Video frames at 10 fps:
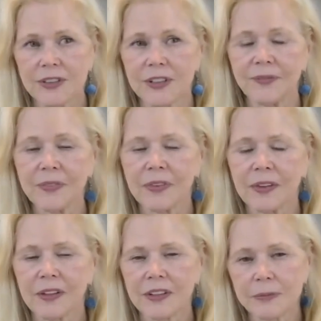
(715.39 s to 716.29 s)
and
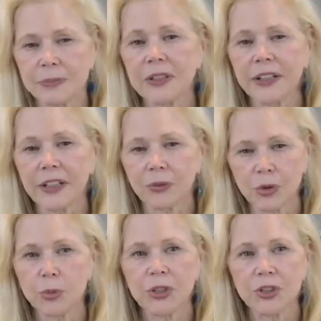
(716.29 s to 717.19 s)
it's a bit like a
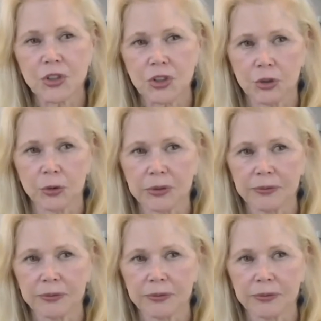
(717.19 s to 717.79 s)
Rubik's Cube.